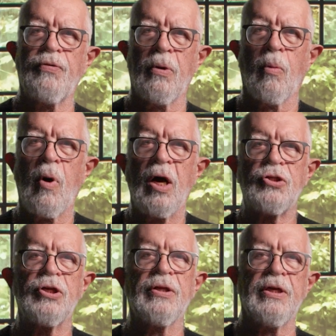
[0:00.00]
you're
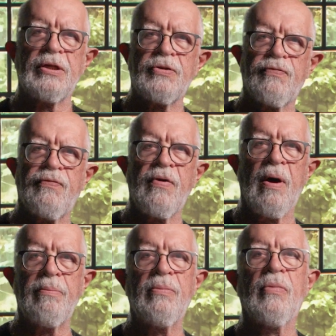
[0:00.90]
watching this
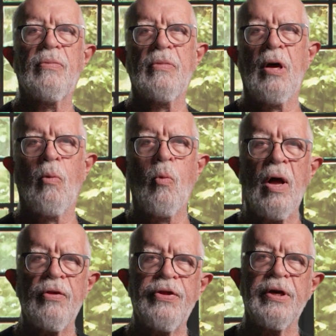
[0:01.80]
from a
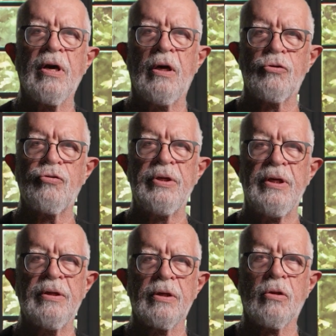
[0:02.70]
wealthy country
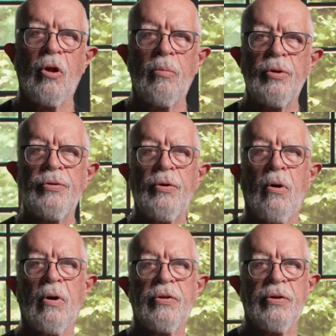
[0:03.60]
in the global
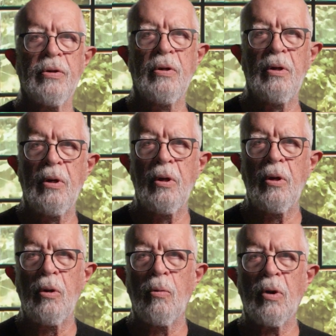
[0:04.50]
north,
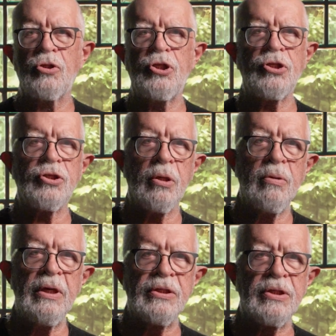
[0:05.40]
where
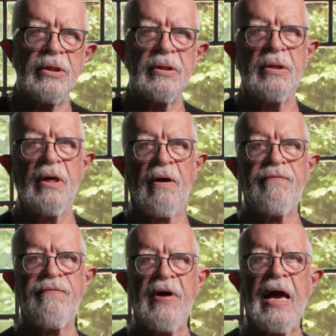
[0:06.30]
schisto isn't a
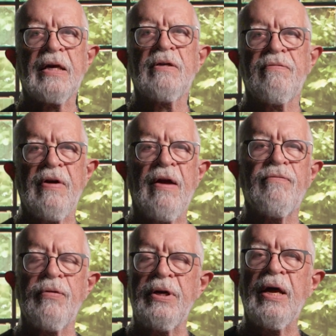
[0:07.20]
fact of
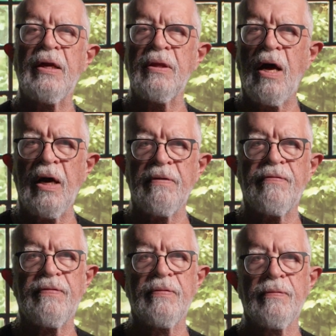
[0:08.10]
everyday life.